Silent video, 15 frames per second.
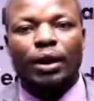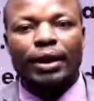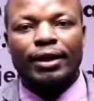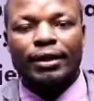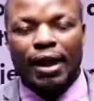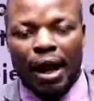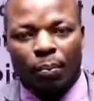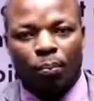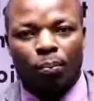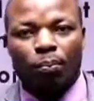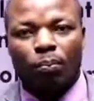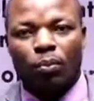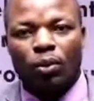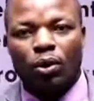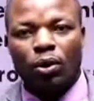a dam,
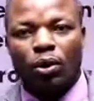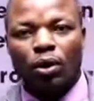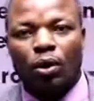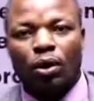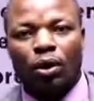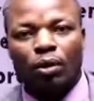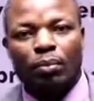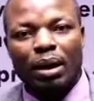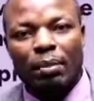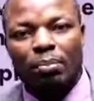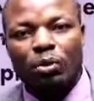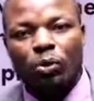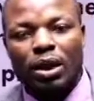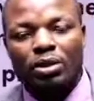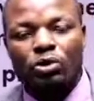or
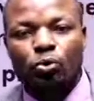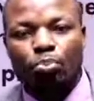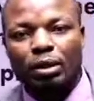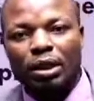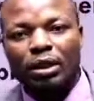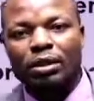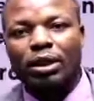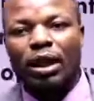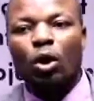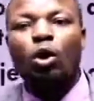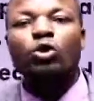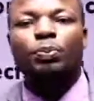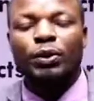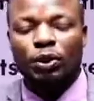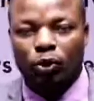maybe wants to build a
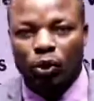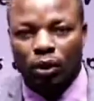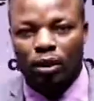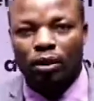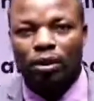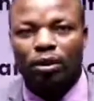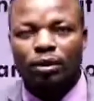hospital,